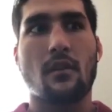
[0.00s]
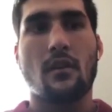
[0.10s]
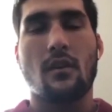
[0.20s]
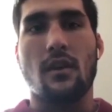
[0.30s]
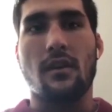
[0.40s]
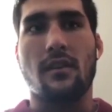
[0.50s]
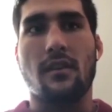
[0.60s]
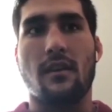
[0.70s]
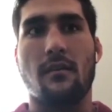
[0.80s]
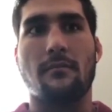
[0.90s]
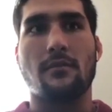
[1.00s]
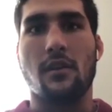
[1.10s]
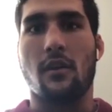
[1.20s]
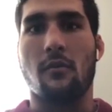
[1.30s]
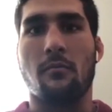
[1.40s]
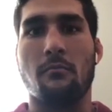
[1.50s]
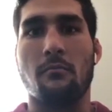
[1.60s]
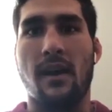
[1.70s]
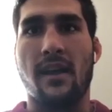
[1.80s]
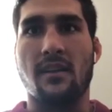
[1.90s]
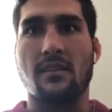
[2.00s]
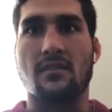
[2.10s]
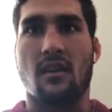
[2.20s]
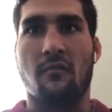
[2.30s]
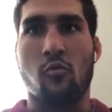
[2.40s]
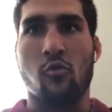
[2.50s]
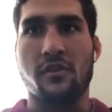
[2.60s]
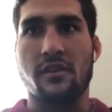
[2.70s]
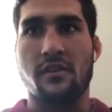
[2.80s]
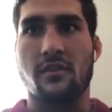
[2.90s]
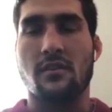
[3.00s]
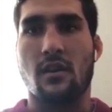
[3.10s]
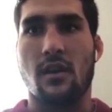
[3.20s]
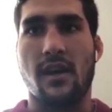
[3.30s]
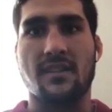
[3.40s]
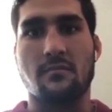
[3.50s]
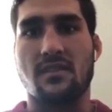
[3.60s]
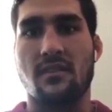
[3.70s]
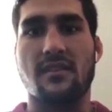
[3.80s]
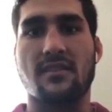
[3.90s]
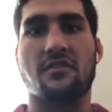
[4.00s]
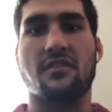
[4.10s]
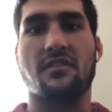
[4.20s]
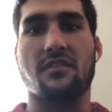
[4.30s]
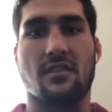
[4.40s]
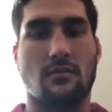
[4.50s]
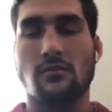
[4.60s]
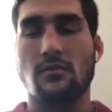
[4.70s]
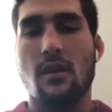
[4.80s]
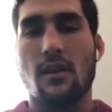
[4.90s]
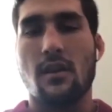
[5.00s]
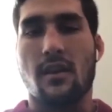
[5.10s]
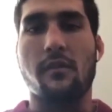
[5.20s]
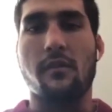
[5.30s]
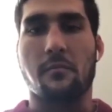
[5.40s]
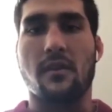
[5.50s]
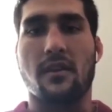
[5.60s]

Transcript: And then, you know, by end of sophomore year, I had some serious interest and then kind of went from there.